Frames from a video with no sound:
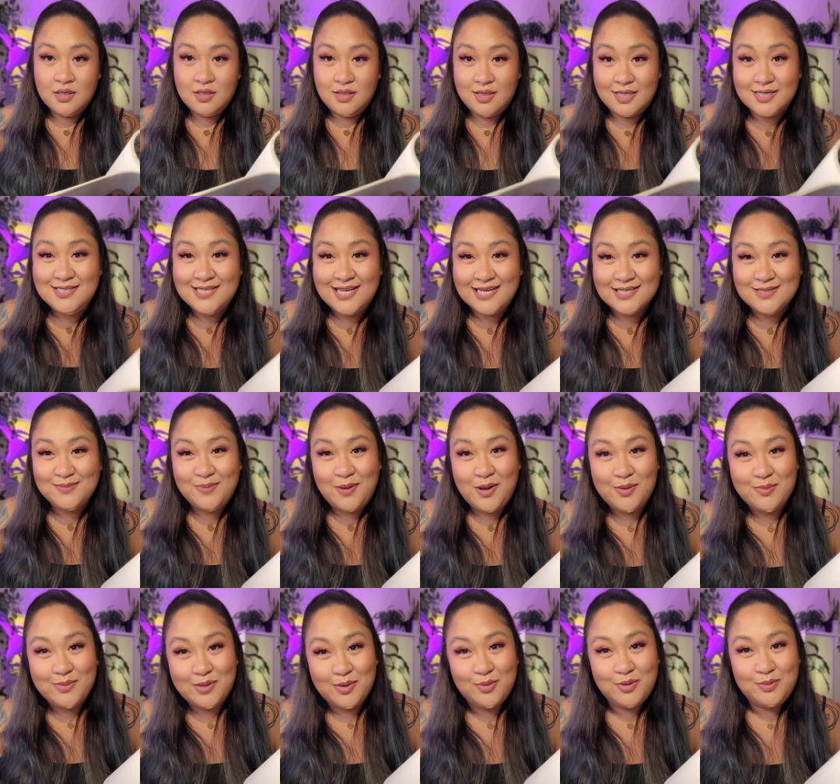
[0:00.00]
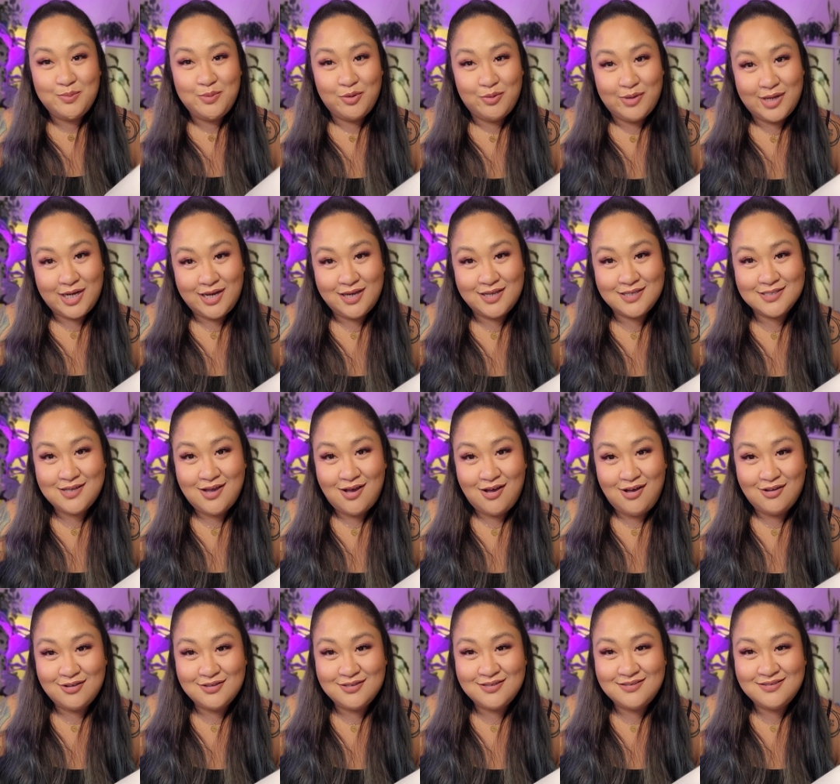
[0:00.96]
This next poem that we'll be reading is
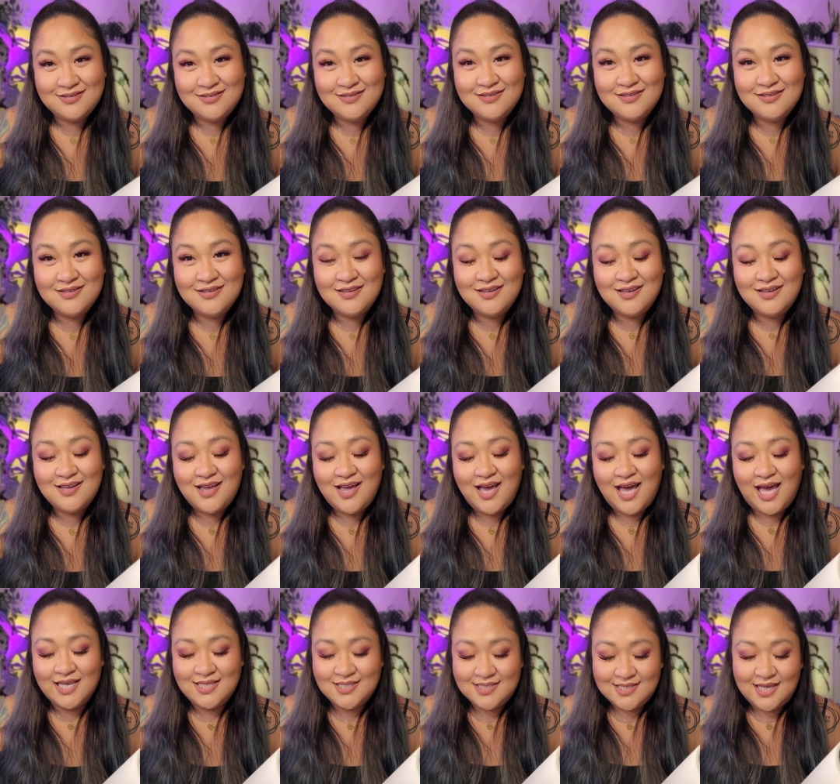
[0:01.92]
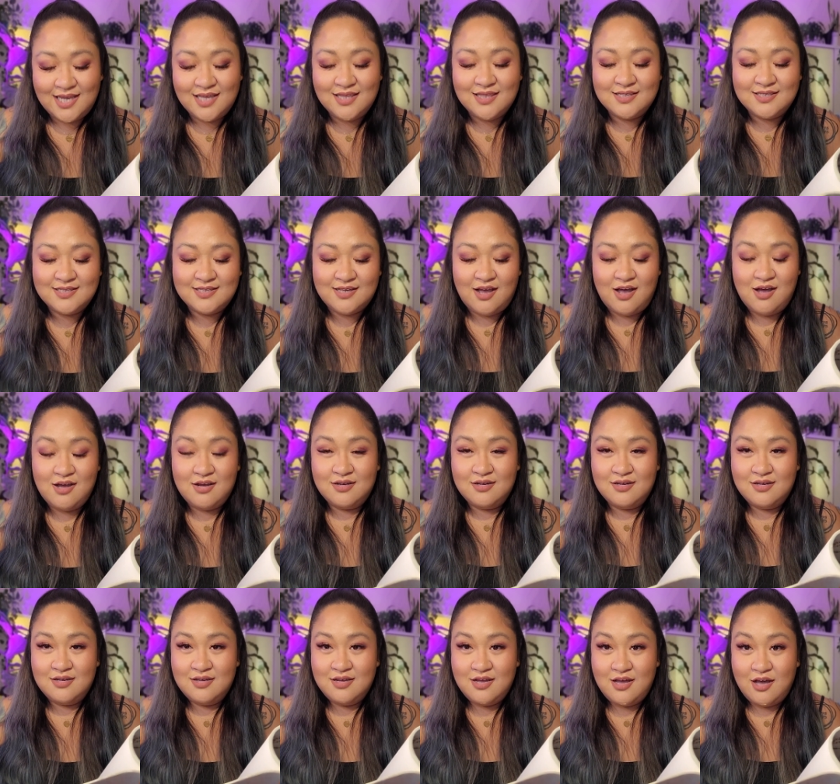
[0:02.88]
called I Sing the
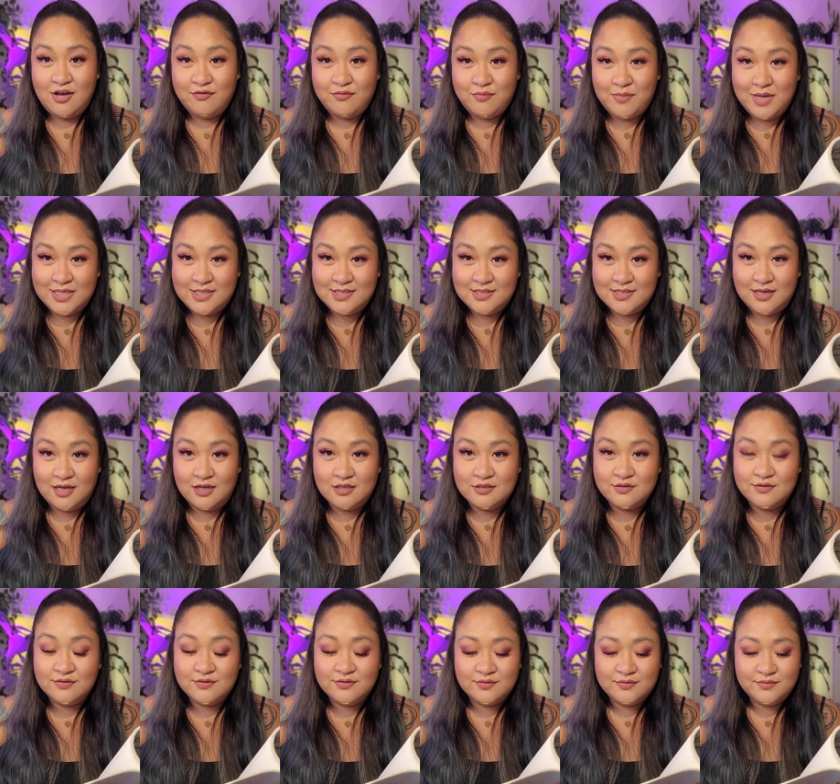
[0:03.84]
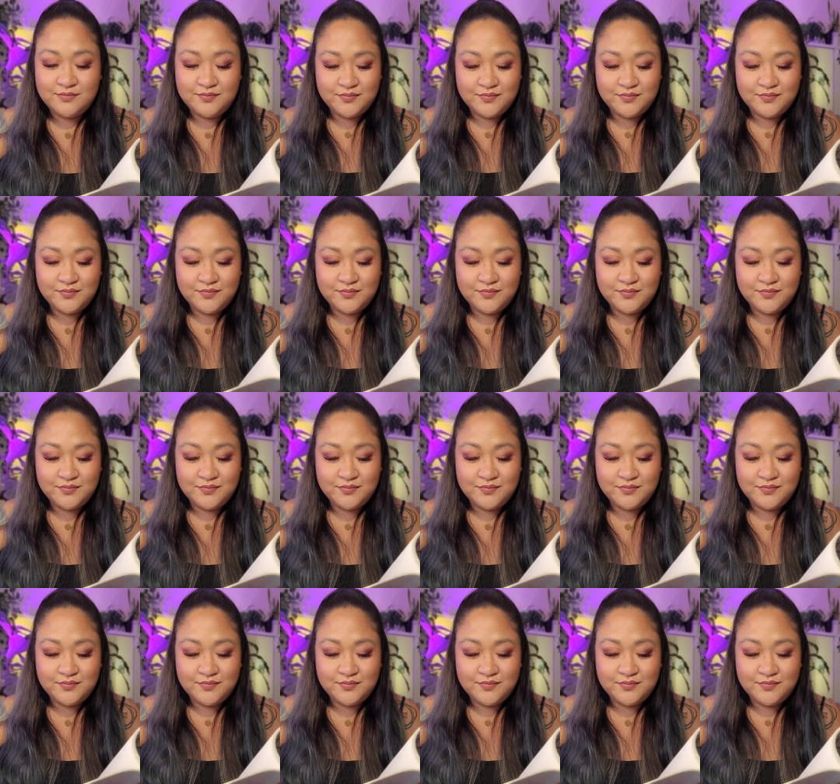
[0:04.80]
Song of Myself.